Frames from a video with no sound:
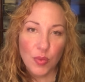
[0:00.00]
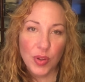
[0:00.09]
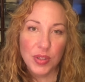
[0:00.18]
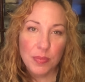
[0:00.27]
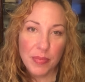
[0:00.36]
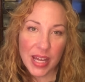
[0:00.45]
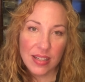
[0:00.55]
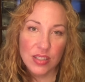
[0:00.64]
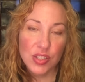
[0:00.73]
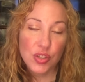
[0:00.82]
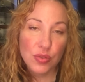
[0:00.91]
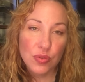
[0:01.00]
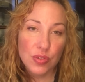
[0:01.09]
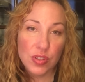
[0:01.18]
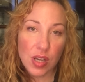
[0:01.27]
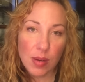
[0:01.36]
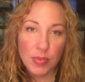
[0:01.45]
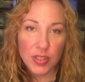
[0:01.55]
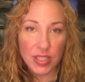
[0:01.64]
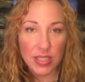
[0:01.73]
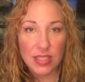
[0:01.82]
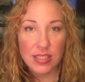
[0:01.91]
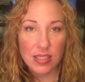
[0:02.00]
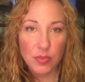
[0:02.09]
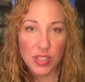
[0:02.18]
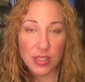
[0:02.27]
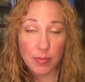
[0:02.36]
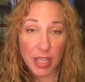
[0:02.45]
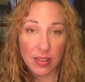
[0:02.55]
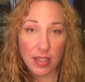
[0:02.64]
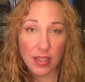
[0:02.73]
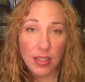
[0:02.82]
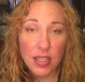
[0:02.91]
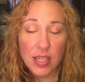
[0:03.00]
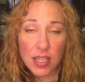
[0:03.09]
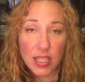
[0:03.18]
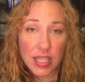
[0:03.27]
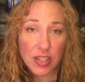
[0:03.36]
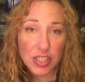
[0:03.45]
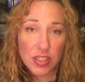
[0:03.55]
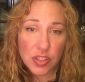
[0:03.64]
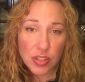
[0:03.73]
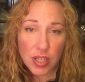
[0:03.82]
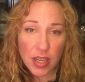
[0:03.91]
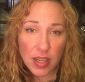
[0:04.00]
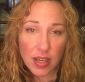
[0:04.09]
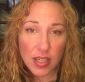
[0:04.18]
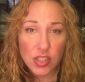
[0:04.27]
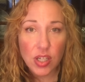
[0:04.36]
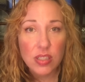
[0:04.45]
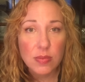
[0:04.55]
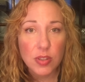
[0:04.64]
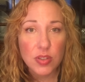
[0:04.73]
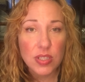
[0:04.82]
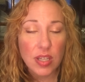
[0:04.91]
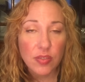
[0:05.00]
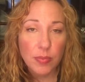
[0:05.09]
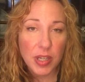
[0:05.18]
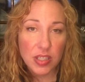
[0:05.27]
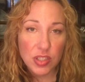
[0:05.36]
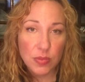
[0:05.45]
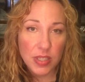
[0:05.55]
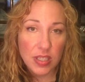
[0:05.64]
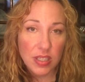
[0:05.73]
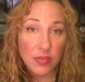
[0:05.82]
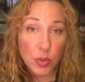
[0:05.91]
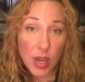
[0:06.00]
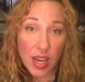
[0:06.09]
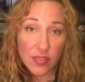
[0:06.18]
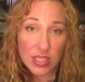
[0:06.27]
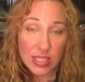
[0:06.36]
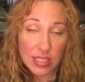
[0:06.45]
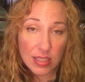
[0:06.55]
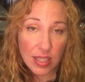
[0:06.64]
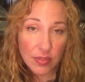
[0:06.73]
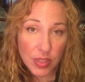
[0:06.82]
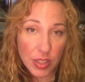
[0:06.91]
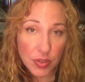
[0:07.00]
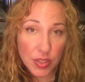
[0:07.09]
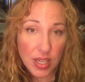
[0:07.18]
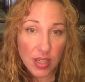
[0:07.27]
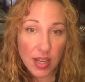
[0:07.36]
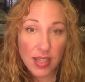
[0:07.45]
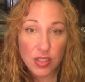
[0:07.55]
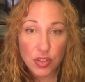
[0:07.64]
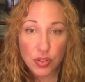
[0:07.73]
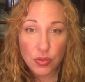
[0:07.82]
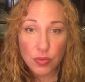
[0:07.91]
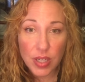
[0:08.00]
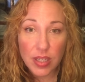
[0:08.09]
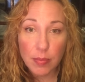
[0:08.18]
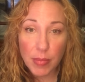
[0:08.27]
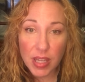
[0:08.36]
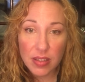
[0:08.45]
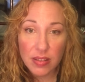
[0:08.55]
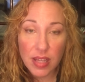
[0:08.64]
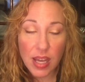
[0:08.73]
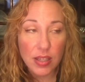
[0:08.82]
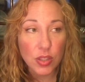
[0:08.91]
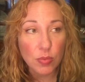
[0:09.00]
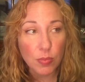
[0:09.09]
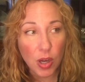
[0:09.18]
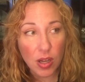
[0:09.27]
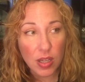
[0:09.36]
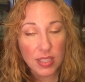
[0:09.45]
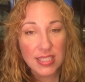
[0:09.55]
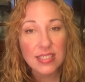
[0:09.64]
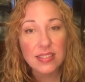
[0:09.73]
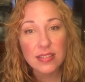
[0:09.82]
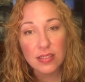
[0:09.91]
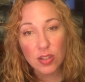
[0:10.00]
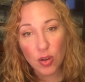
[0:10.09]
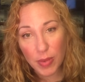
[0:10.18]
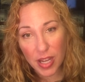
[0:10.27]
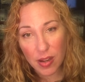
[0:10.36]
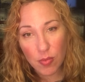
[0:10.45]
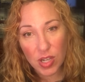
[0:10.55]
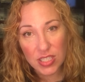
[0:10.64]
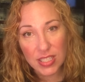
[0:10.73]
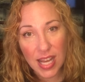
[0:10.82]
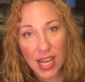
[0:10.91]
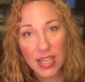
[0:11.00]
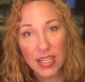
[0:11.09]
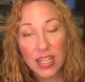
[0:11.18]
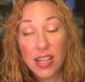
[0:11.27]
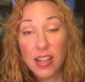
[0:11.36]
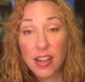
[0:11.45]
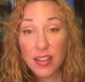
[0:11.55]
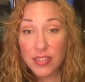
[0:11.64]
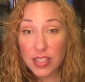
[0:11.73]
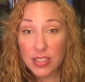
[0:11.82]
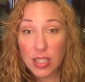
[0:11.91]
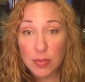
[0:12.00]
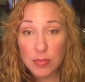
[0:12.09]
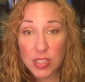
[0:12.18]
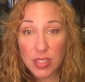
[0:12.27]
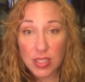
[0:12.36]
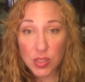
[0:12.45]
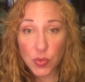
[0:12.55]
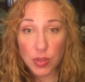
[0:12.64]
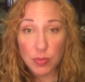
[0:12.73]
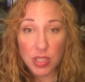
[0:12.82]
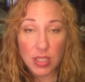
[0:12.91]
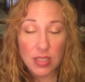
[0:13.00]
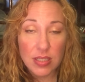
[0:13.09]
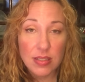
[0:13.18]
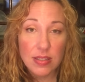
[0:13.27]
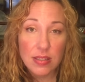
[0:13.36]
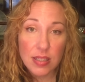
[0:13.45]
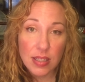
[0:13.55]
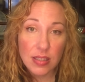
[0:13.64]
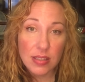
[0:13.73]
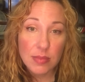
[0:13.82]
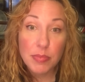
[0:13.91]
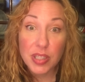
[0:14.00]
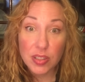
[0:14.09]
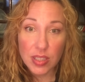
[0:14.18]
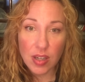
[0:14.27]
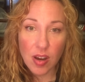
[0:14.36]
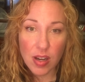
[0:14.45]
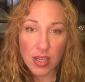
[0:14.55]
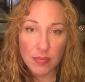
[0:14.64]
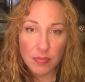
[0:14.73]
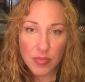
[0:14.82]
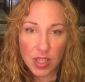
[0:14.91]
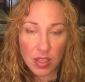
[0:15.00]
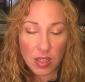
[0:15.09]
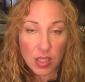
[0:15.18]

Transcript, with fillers: Welcome back to Stop, Look, and Listen with Samantha. Now, yesterday I talked about self punishment, and if you haven't seen that video yet, I do recommend that you pause, go back and watch that, and then come to this one because it's building on it.